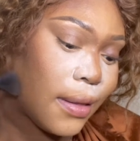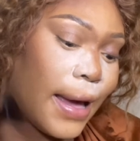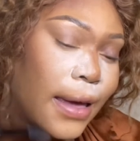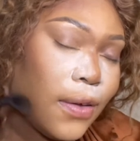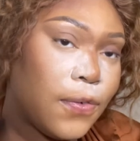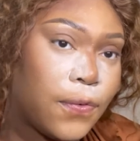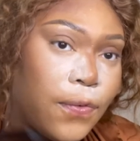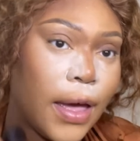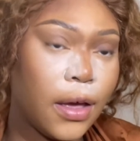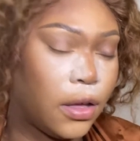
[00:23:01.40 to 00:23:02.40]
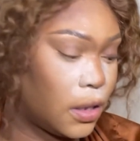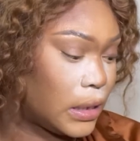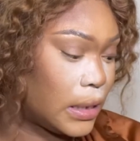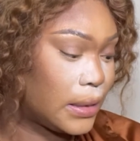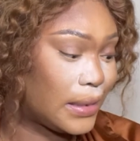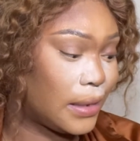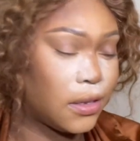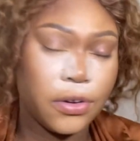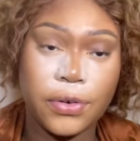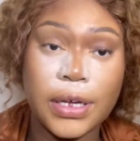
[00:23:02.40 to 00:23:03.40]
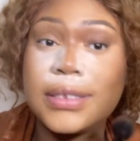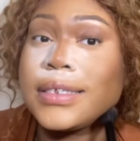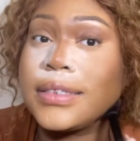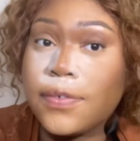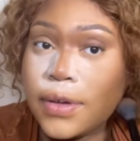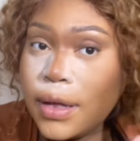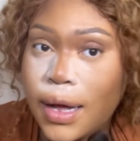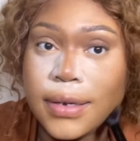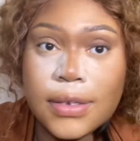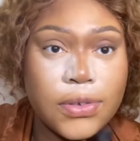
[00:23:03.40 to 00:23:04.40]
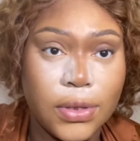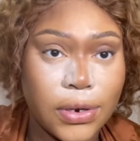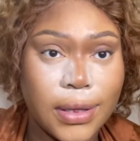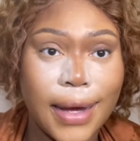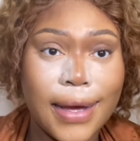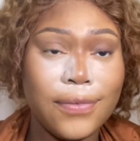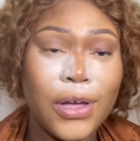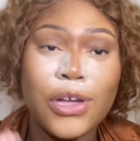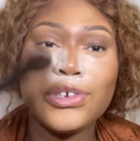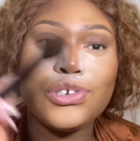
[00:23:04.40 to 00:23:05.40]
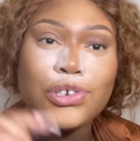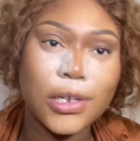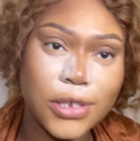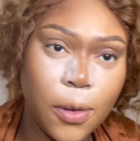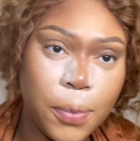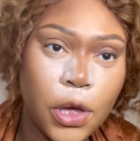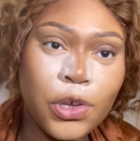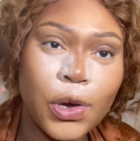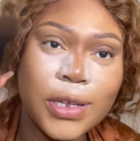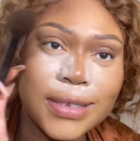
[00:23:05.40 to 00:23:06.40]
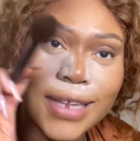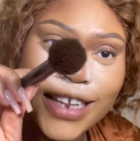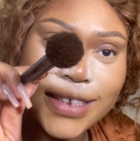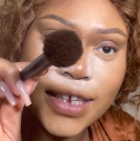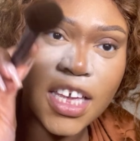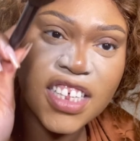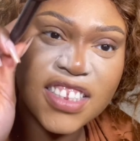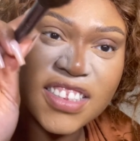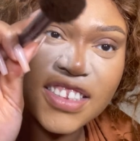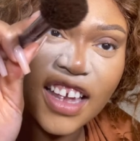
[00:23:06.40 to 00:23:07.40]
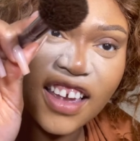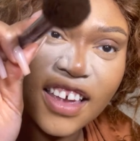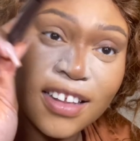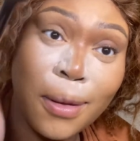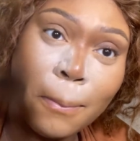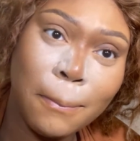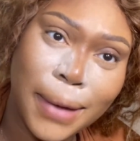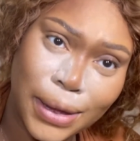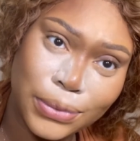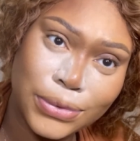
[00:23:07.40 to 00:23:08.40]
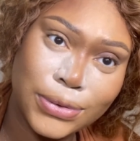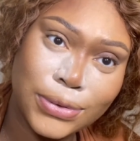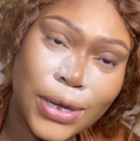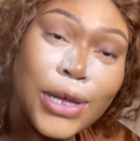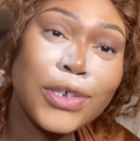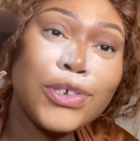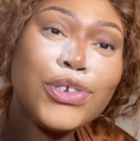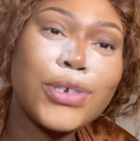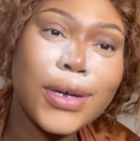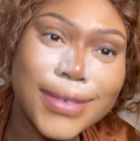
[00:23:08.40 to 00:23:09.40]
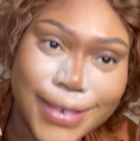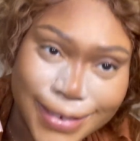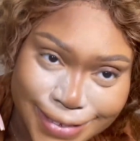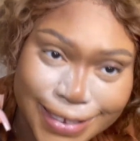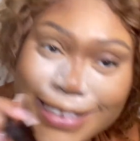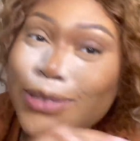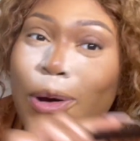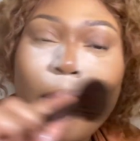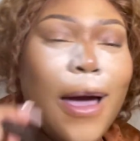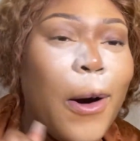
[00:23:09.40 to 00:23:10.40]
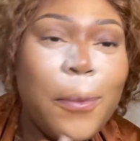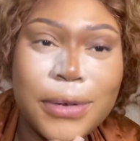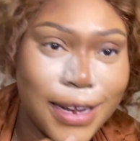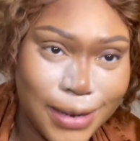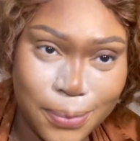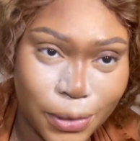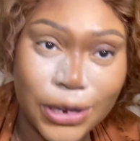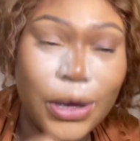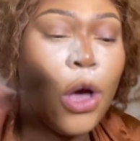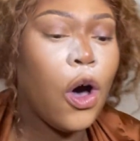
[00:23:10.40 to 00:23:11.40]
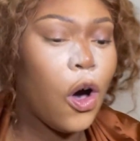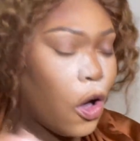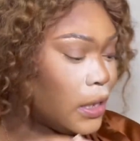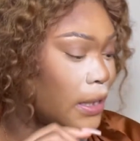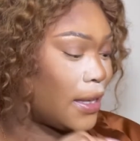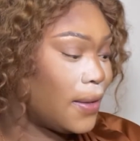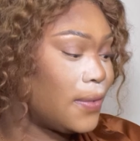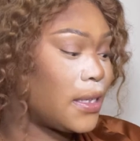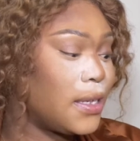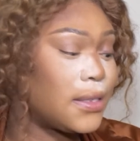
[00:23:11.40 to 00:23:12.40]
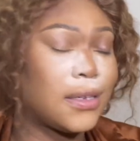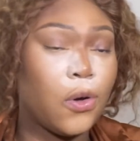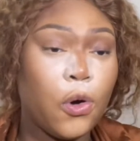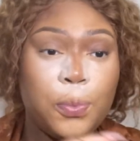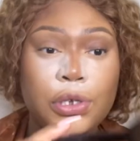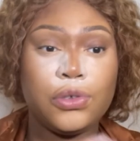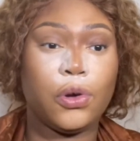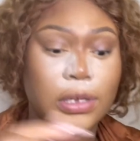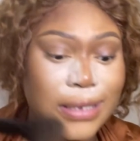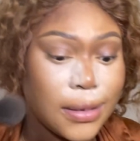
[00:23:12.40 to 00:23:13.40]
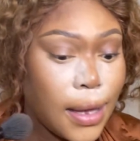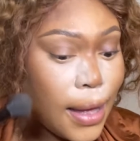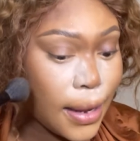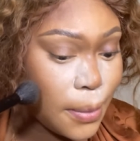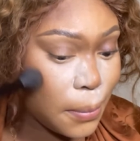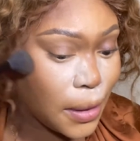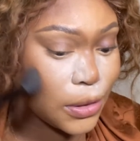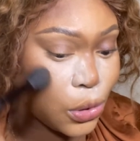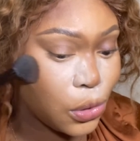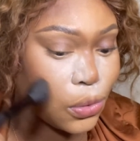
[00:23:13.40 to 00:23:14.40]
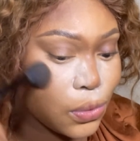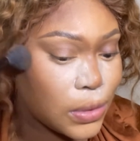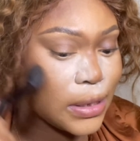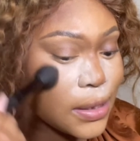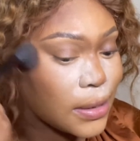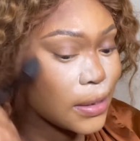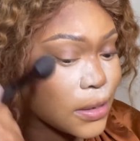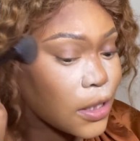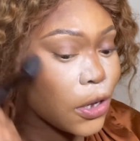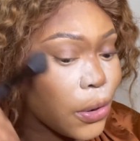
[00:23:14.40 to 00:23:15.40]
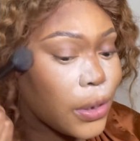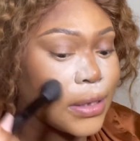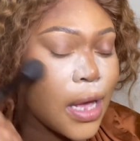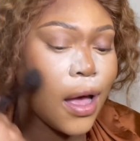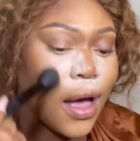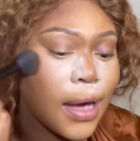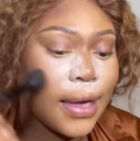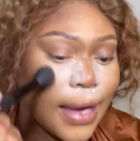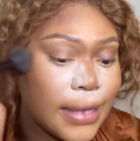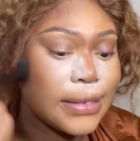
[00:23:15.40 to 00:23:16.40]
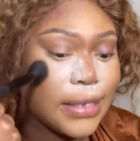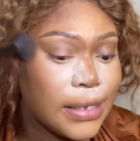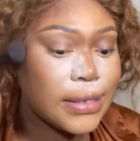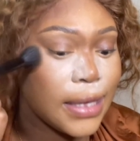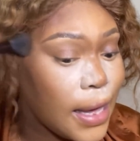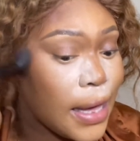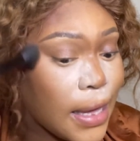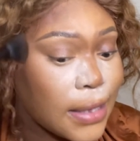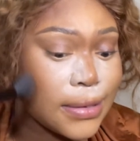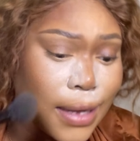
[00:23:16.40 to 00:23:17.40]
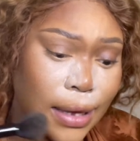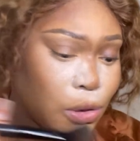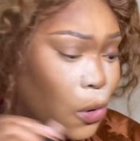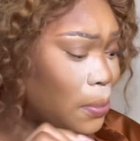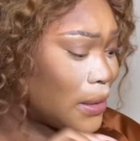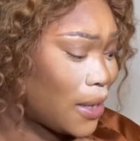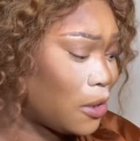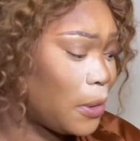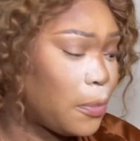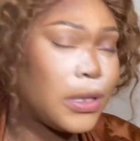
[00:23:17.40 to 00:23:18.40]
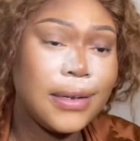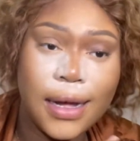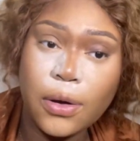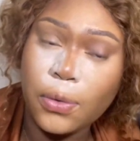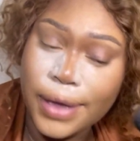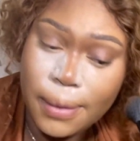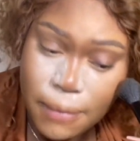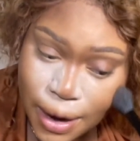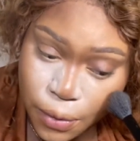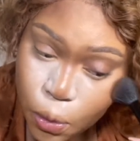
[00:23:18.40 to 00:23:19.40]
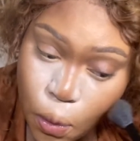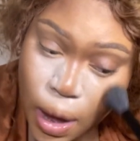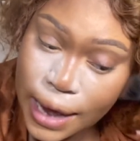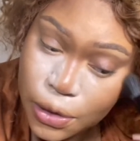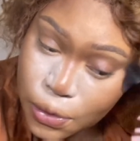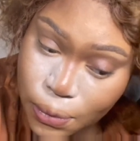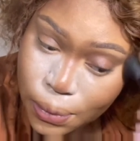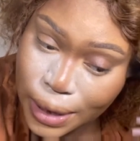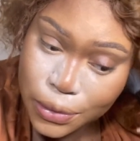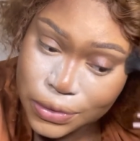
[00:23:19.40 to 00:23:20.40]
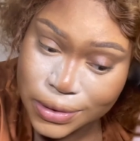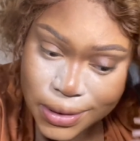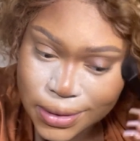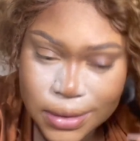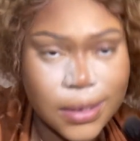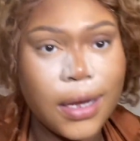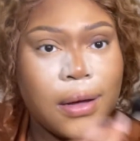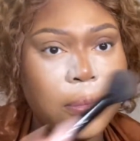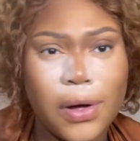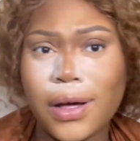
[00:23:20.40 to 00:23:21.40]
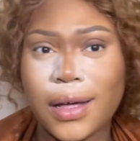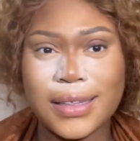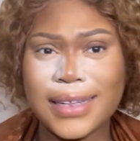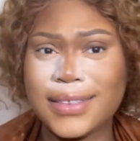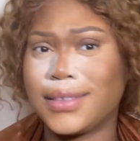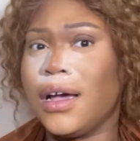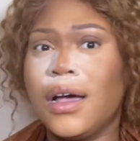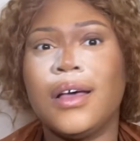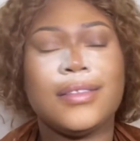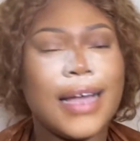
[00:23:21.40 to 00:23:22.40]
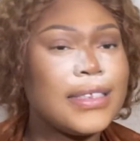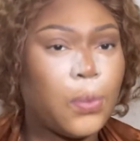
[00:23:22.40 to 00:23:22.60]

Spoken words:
life and goodness and the graces of God into their life, shut up your dirty stinking mouths. Shut it. It's not helping anybody. All it gives is an open door to the enemy to use these insecurities against these kids. Like, don't be telling people they're not gonna get married. Who are you? Are you Jesus? Like, come on. That's